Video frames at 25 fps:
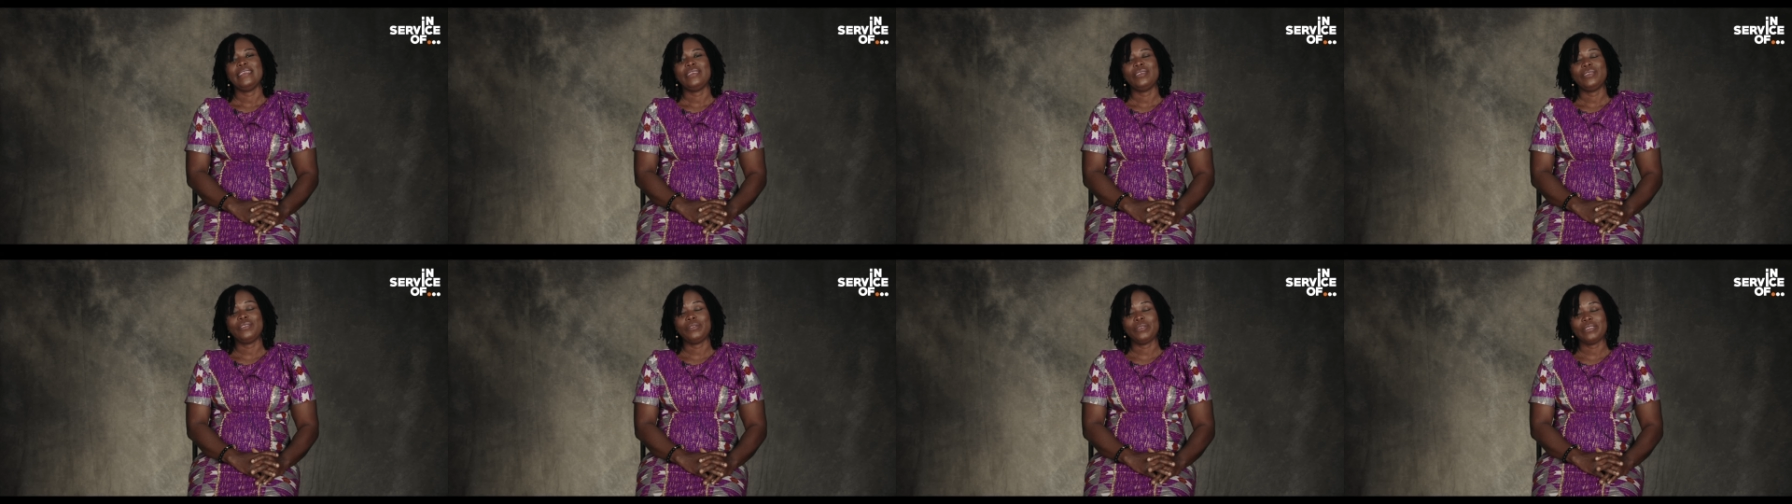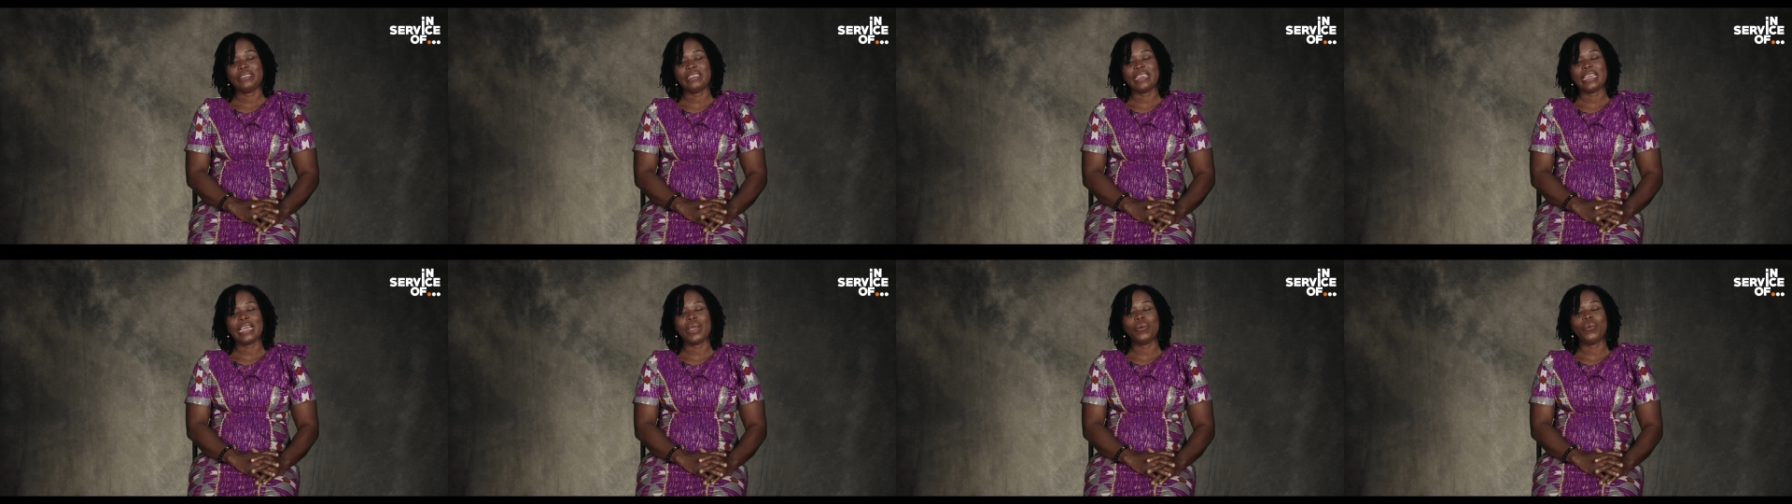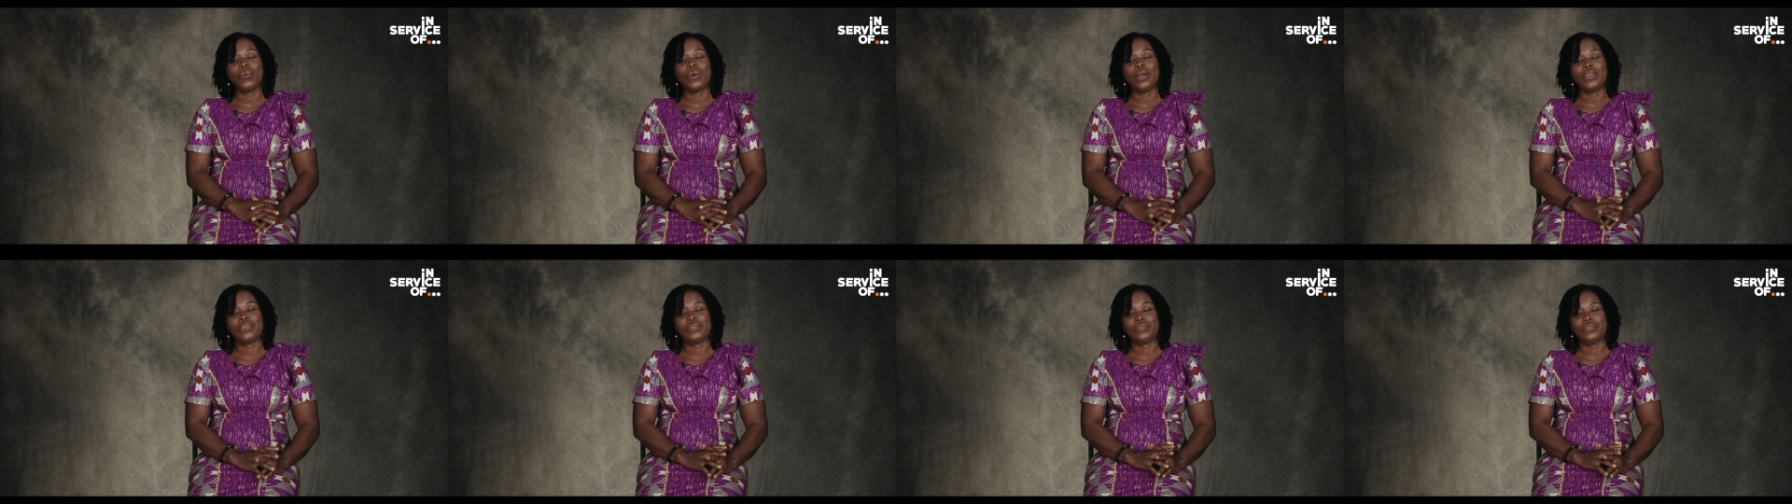it will take a
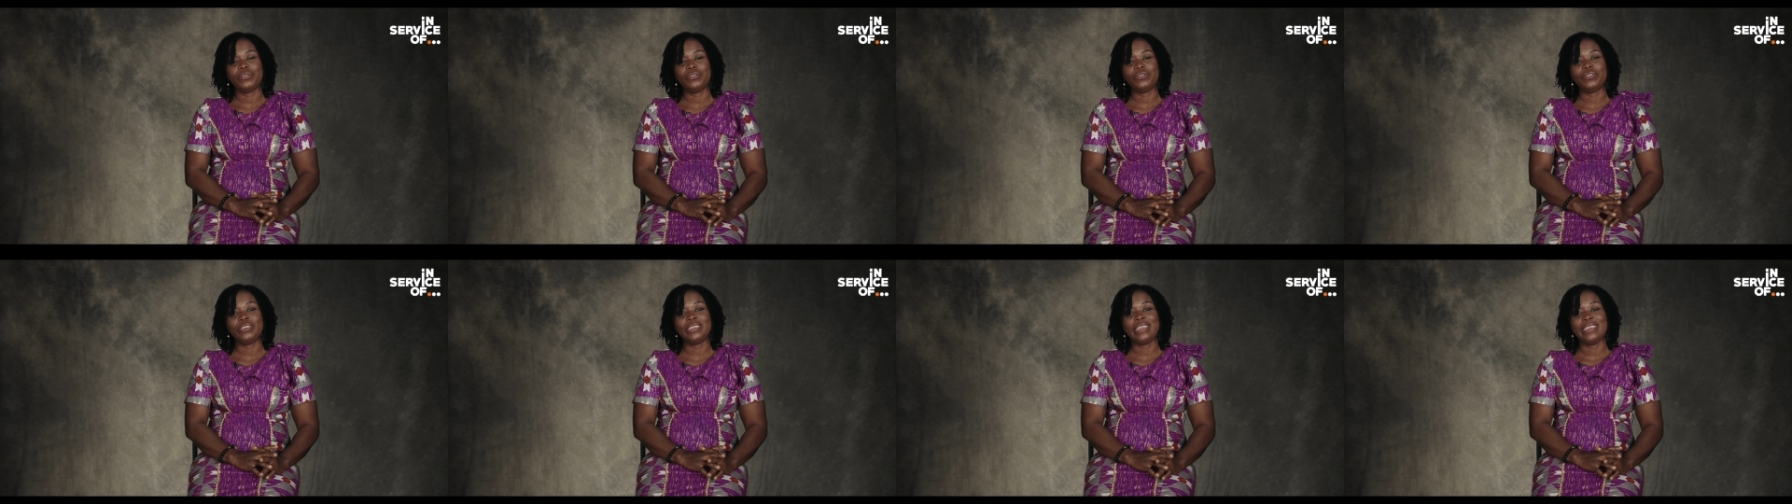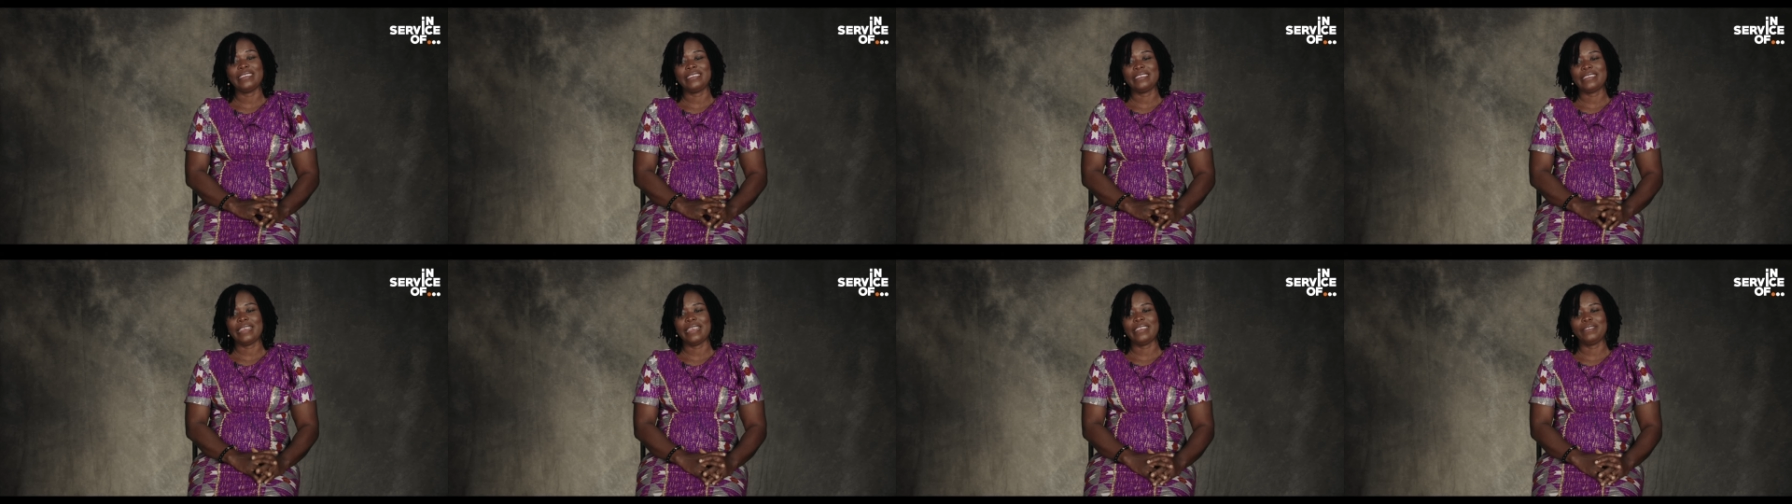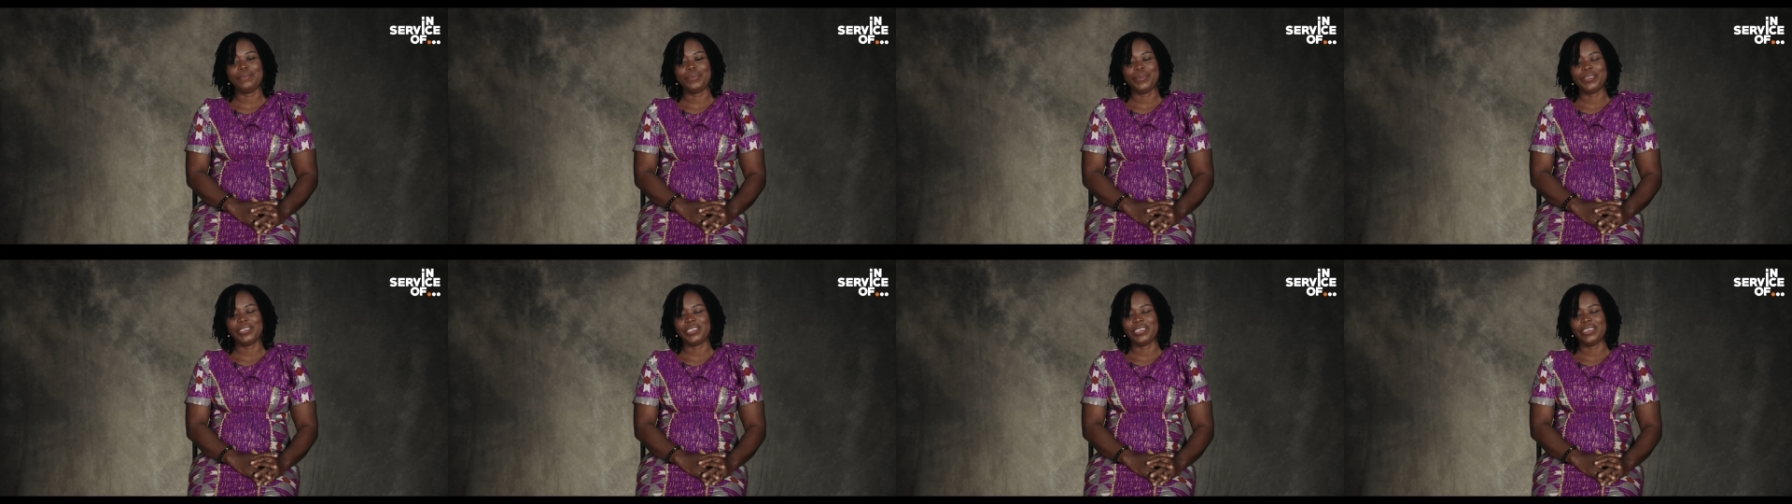while, so you should exercise
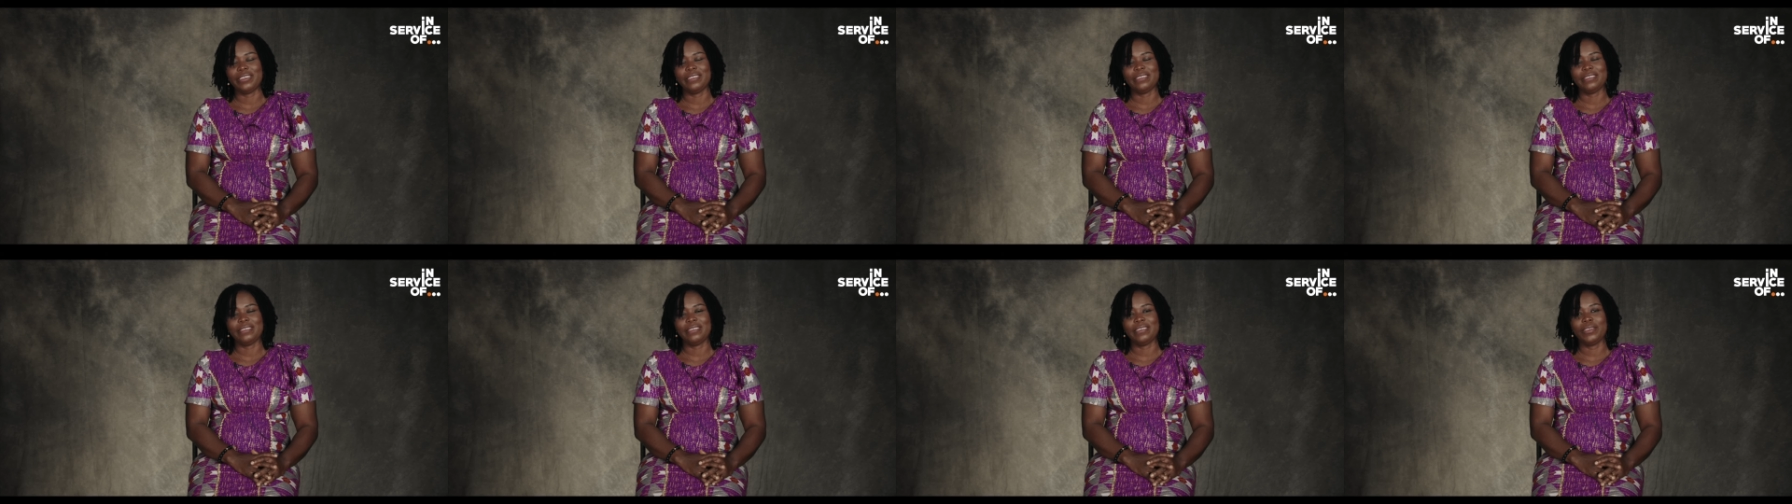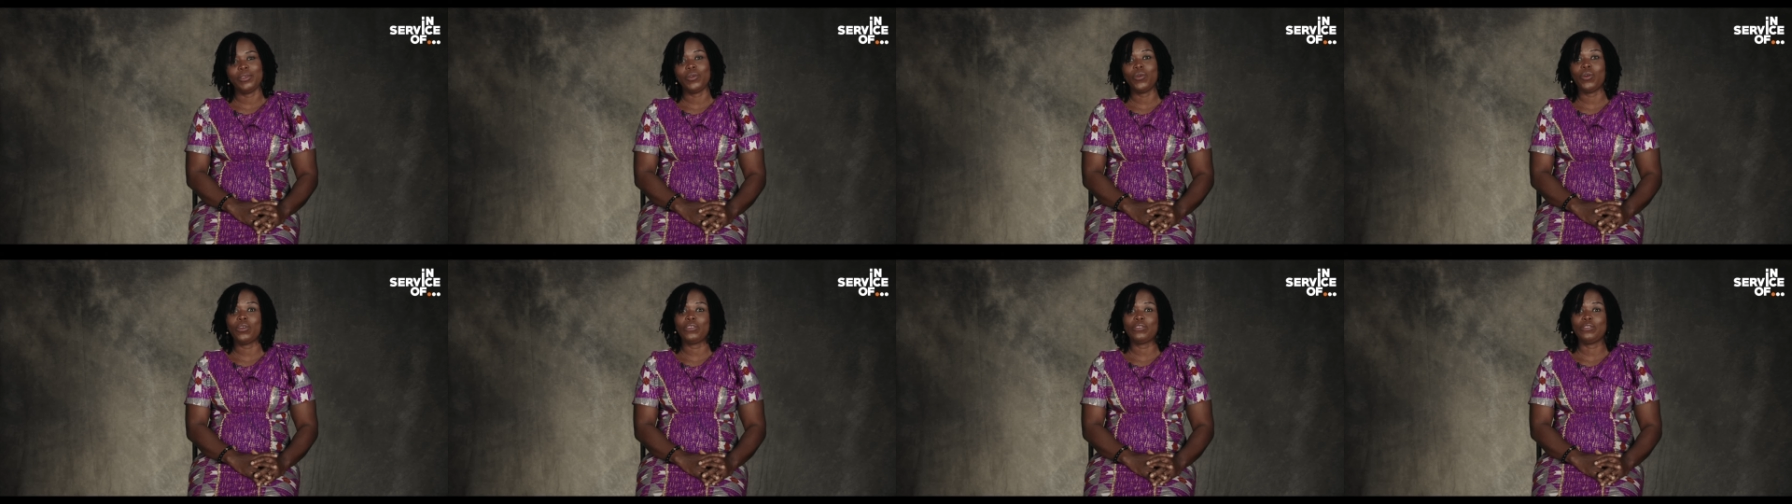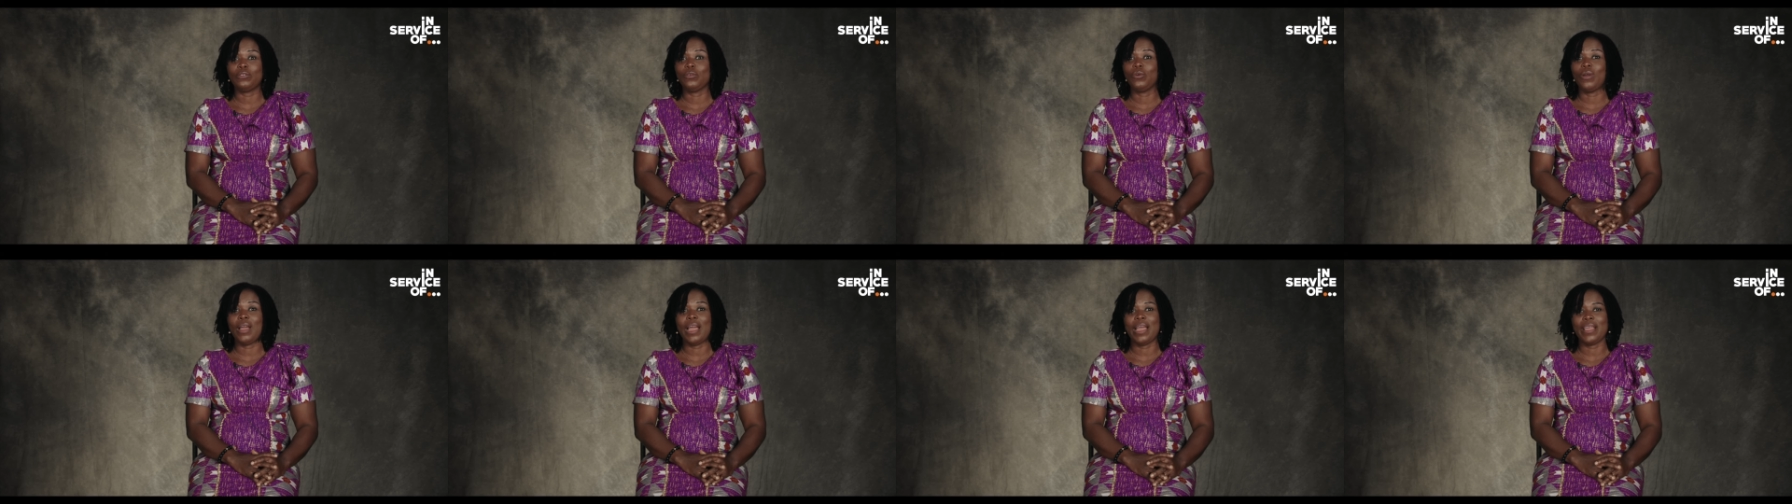patience. He got
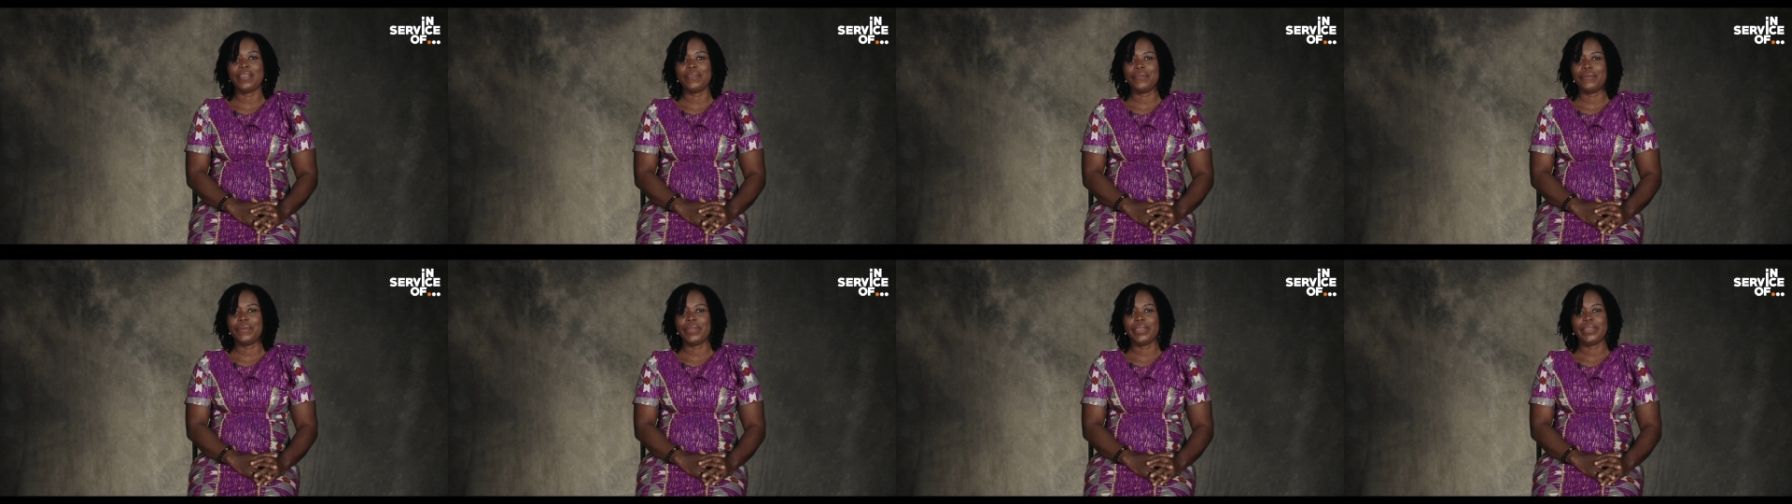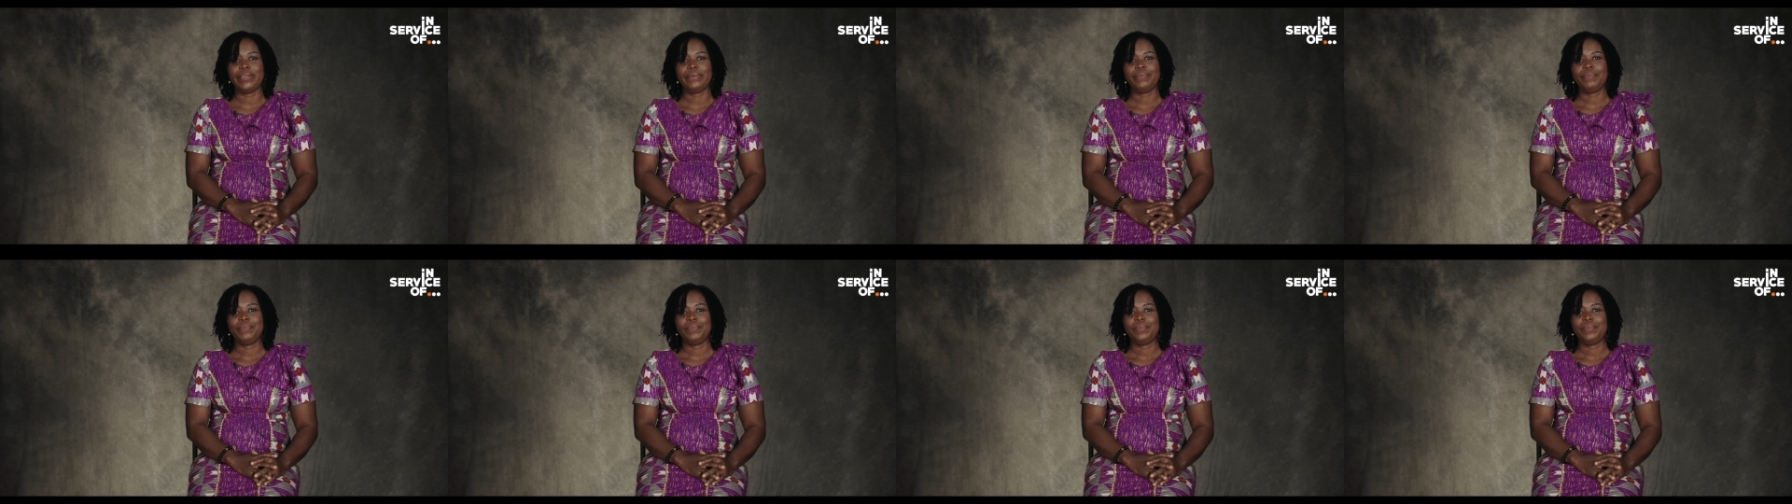so angry.